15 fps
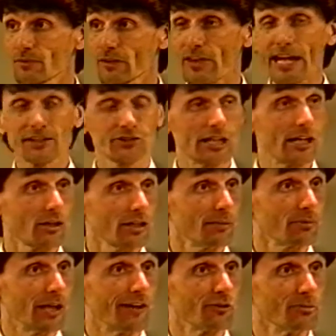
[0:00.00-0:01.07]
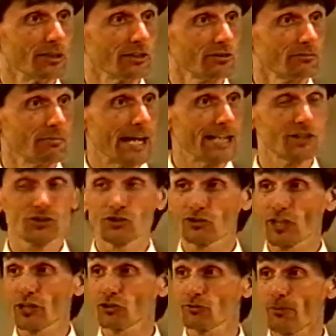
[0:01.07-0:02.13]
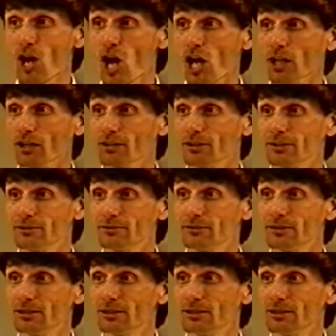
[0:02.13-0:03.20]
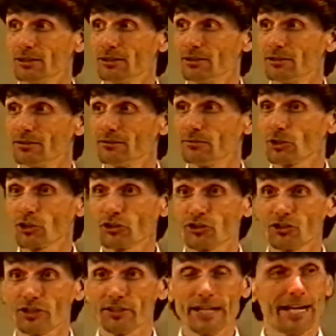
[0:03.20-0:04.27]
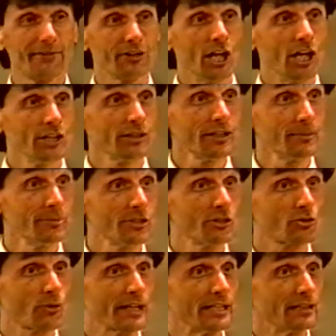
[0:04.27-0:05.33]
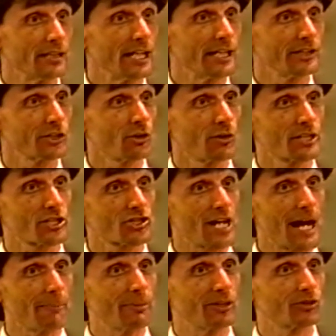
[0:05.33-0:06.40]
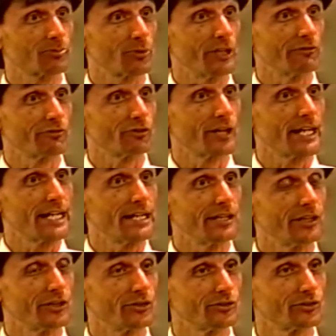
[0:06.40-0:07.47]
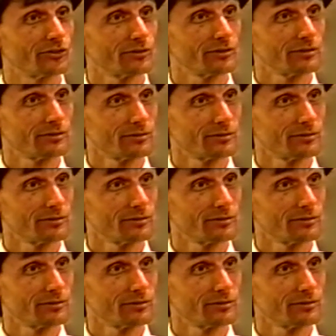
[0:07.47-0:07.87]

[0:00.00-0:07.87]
That's how come government managed to stay small, because it didn't have an unlimited credit line to go on a shopping spree for 80 years